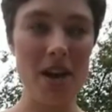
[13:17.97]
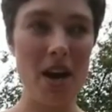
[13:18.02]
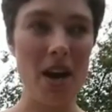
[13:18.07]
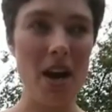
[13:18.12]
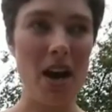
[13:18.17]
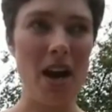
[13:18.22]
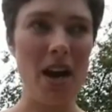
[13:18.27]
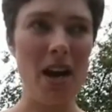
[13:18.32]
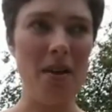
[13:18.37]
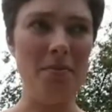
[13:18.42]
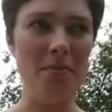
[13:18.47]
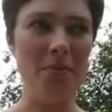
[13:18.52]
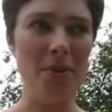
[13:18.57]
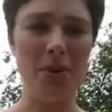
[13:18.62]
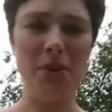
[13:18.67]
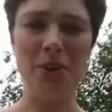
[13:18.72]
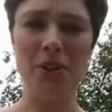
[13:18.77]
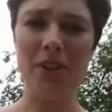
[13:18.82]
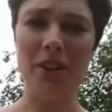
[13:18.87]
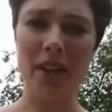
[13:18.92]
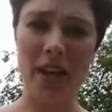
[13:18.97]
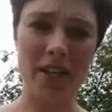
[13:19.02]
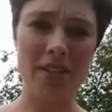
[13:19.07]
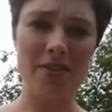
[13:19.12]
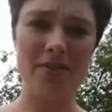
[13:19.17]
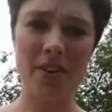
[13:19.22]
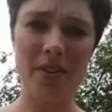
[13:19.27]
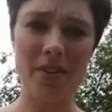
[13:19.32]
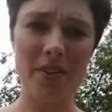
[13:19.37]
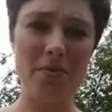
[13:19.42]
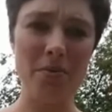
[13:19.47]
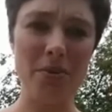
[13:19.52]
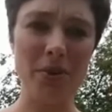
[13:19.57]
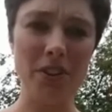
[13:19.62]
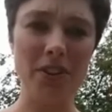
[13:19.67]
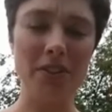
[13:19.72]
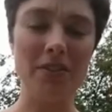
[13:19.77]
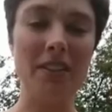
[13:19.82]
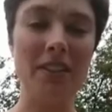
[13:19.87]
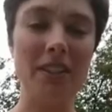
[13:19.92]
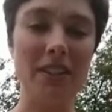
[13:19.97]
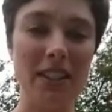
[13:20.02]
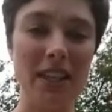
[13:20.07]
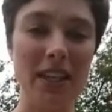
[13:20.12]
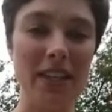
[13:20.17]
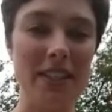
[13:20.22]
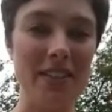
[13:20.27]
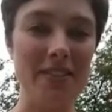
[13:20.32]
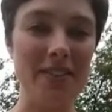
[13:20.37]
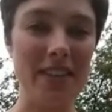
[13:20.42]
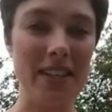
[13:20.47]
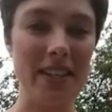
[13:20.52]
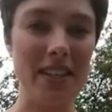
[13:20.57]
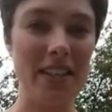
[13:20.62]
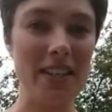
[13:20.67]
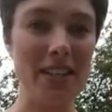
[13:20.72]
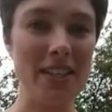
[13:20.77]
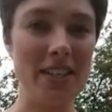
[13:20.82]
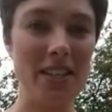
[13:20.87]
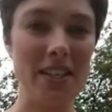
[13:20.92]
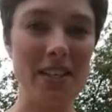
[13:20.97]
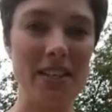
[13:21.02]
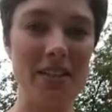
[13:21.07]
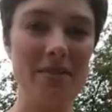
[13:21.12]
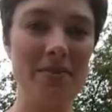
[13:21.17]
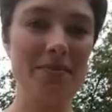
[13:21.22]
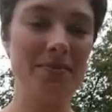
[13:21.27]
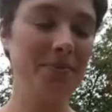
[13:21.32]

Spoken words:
But also, yeah, it's very important for anxiety regulation.